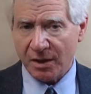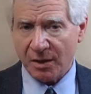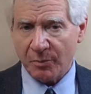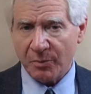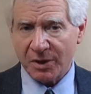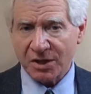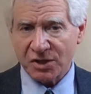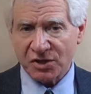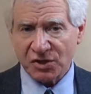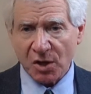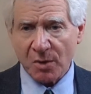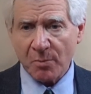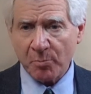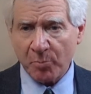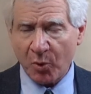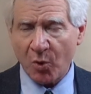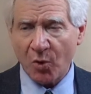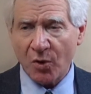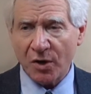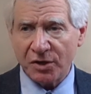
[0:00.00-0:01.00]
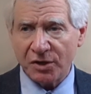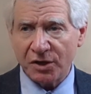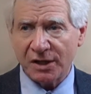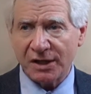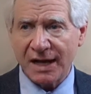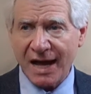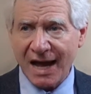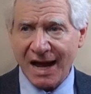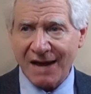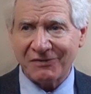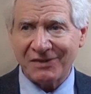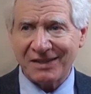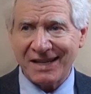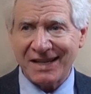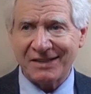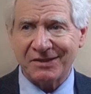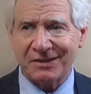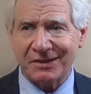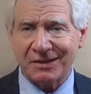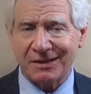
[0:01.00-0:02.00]
But at some point, you're going to have to
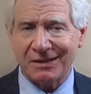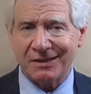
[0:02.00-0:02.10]
get